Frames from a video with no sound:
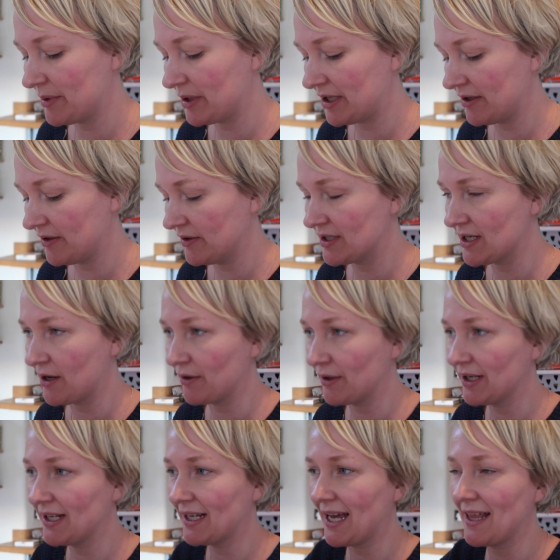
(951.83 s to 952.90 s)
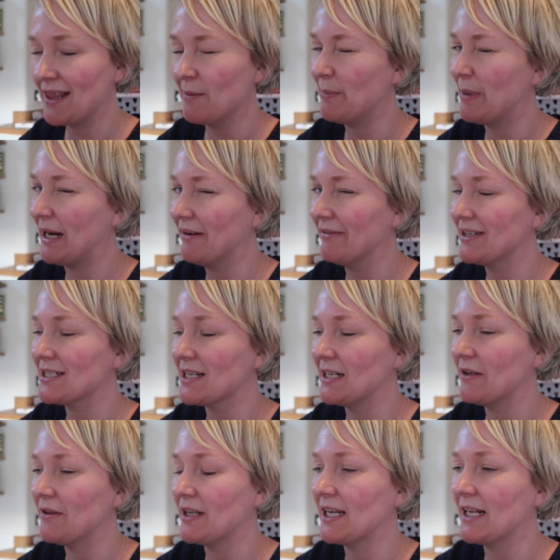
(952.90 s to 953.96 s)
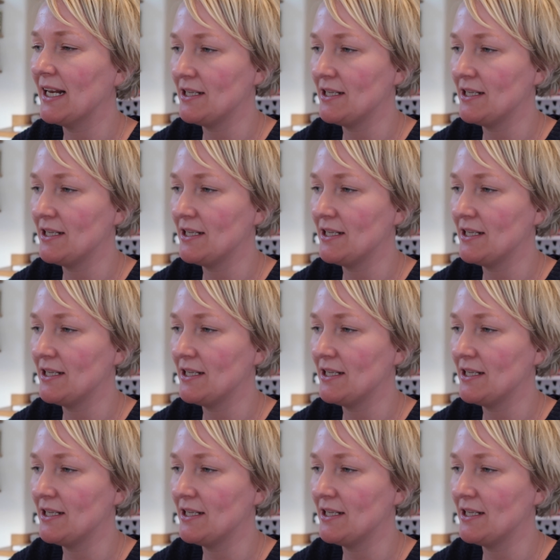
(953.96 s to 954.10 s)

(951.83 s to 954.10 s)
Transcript: but you don't get the benefits, I don't think,